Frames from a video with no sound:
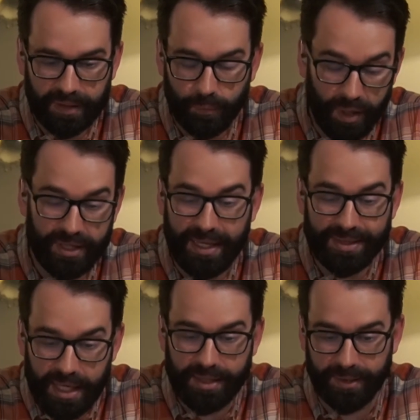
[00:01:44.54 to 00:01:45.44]
What are they
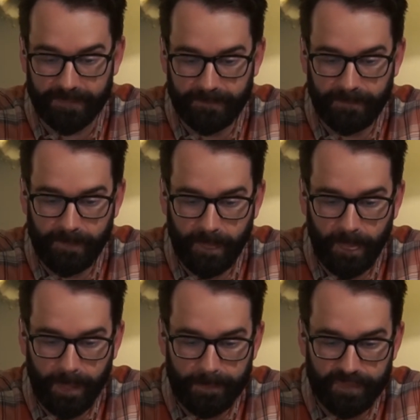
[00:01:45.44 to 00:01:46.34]
thinking?
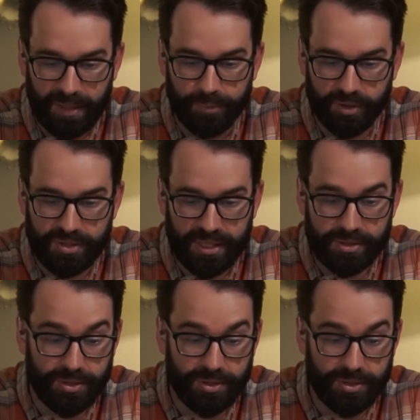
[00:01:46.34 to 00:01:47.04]
And Brooke says,